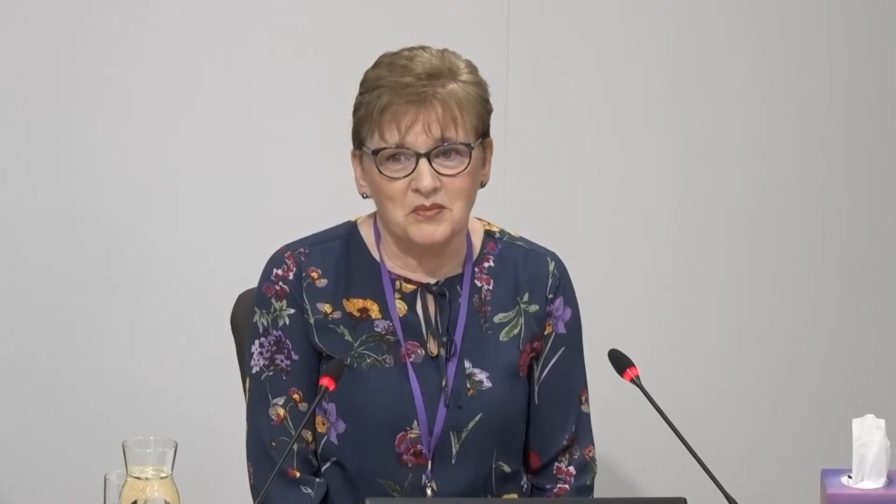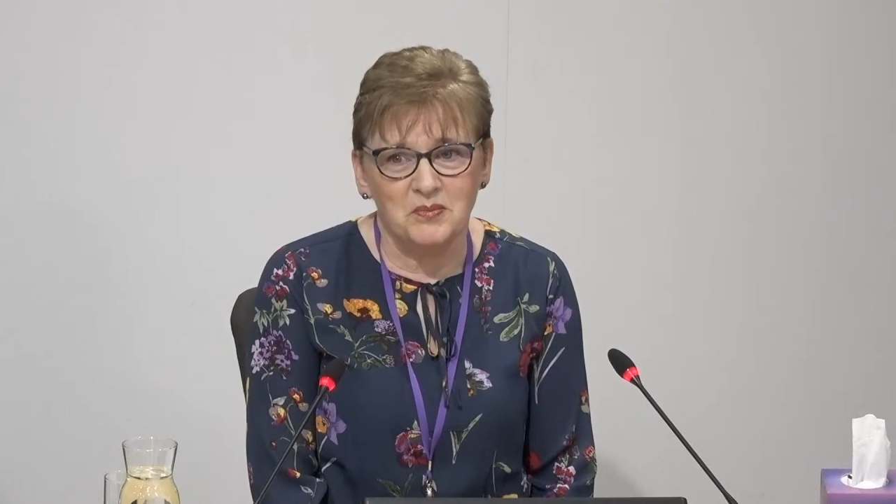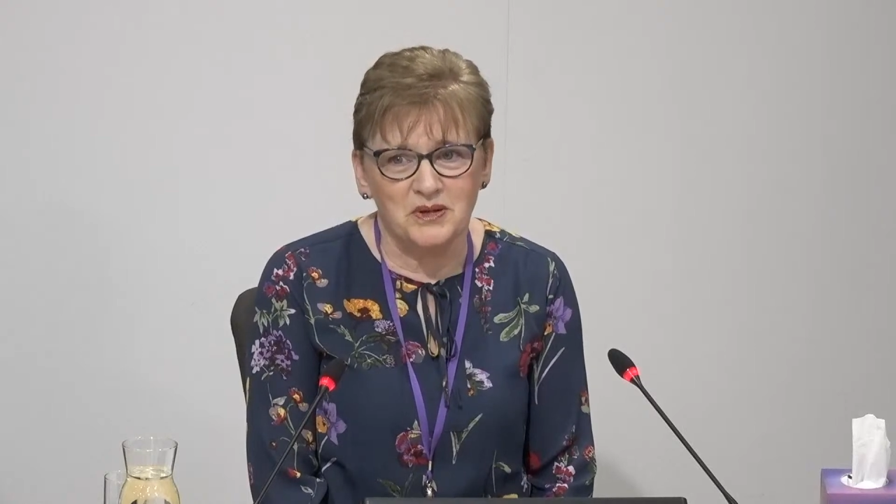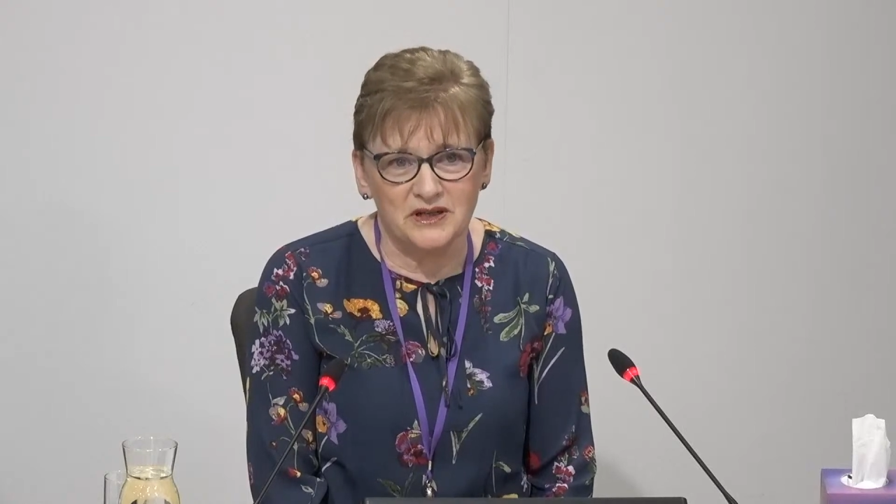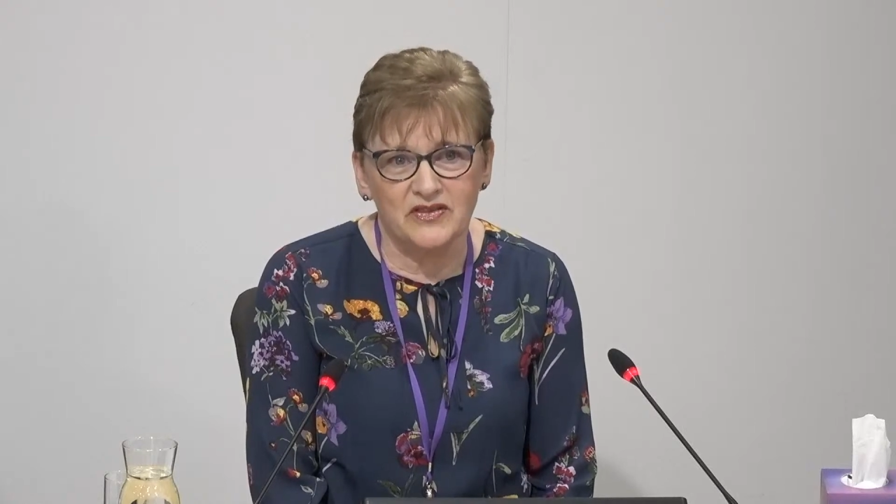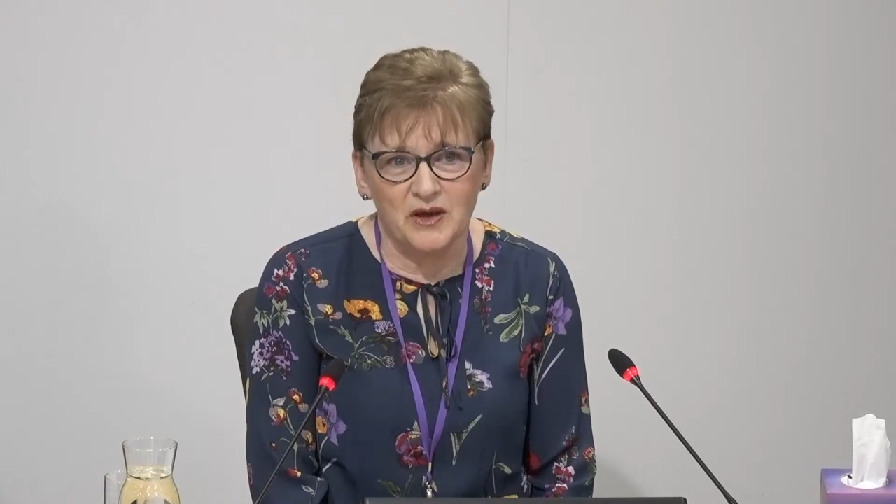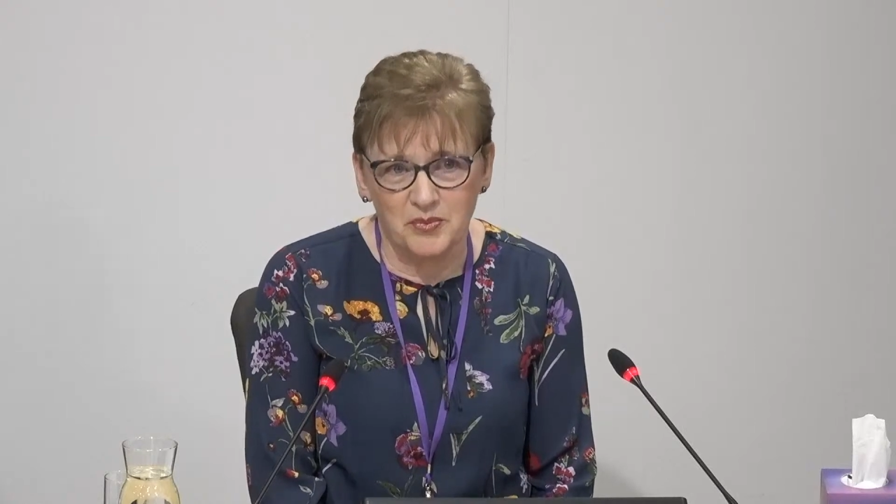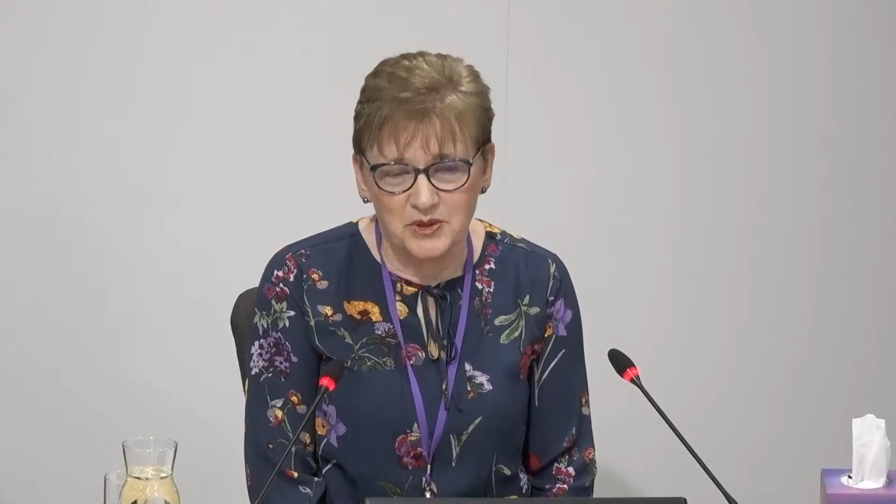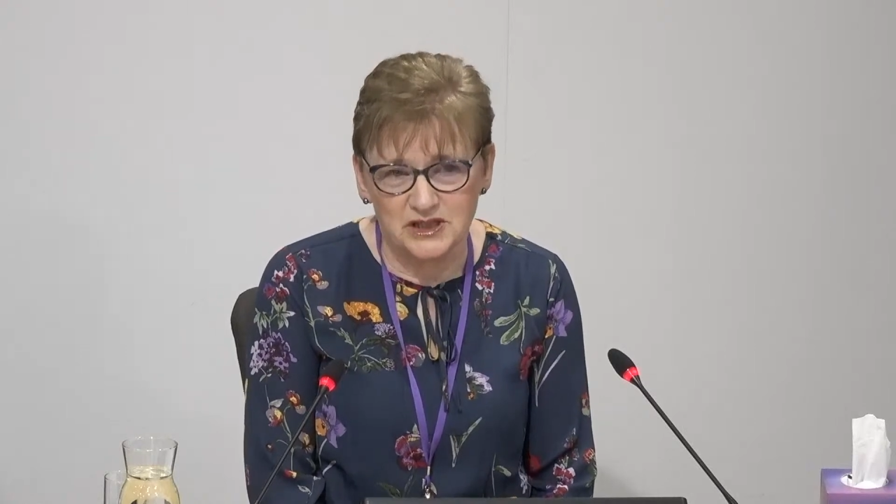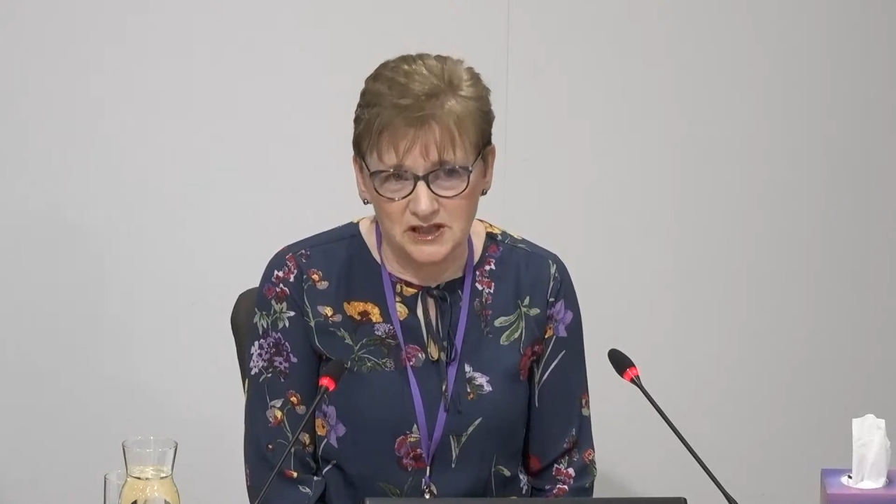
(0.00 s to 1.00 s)
but at that
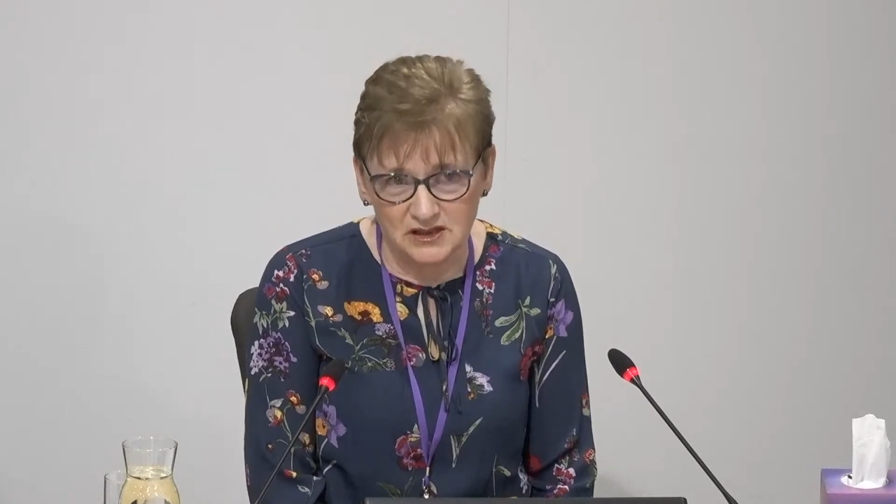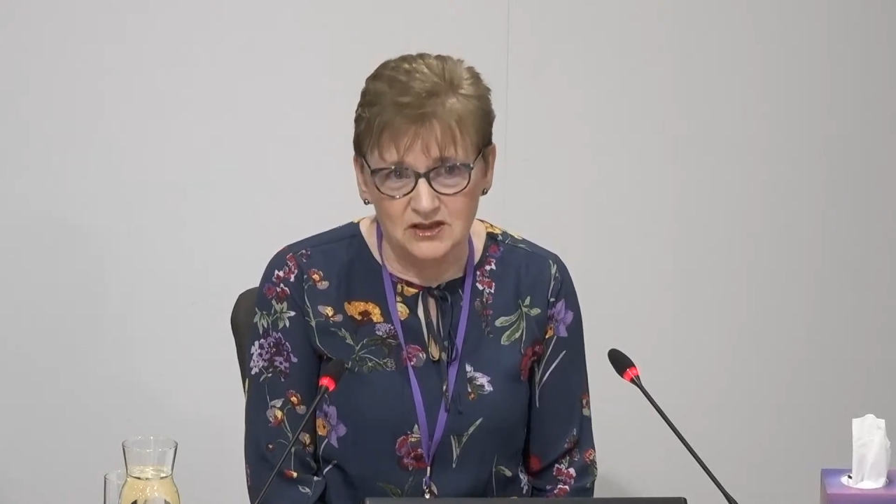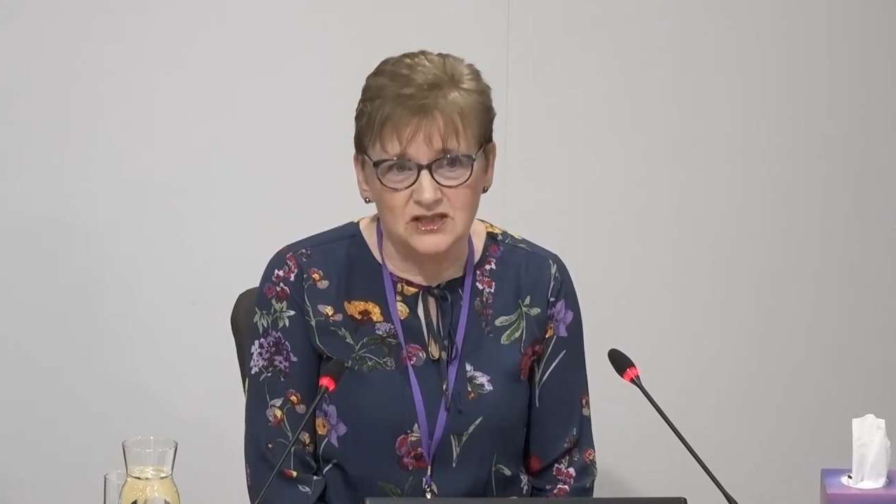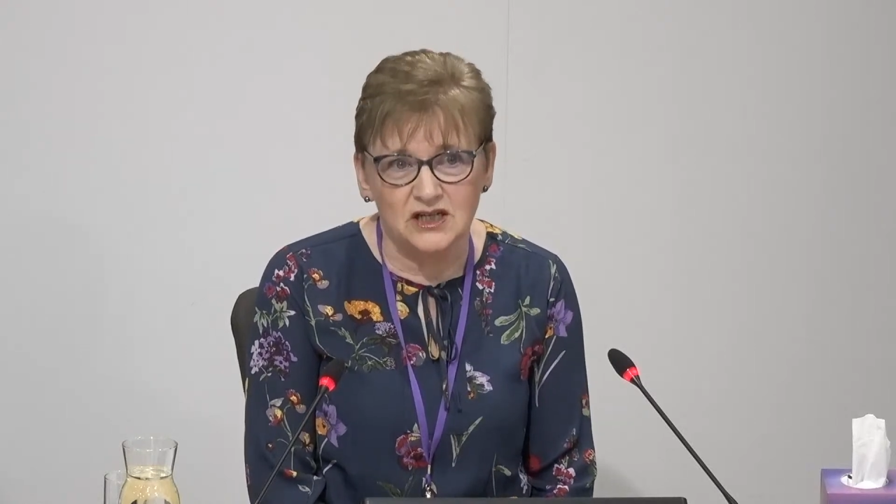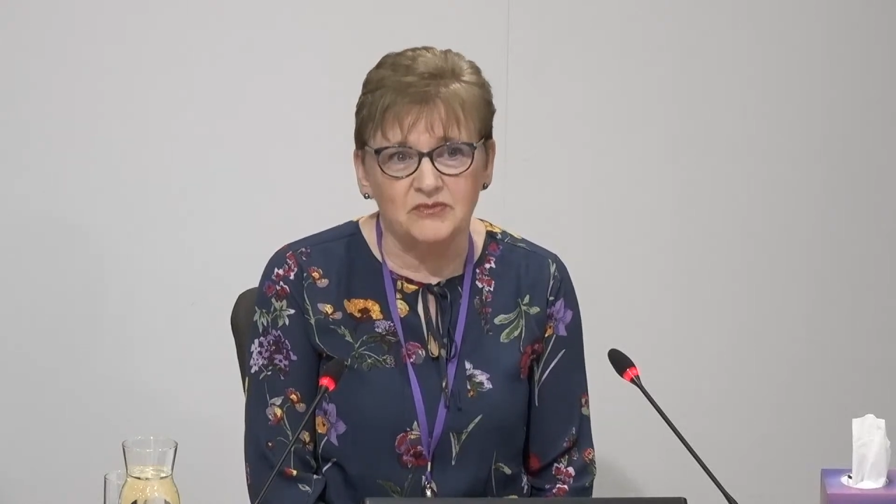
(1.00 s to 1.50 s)
particular time,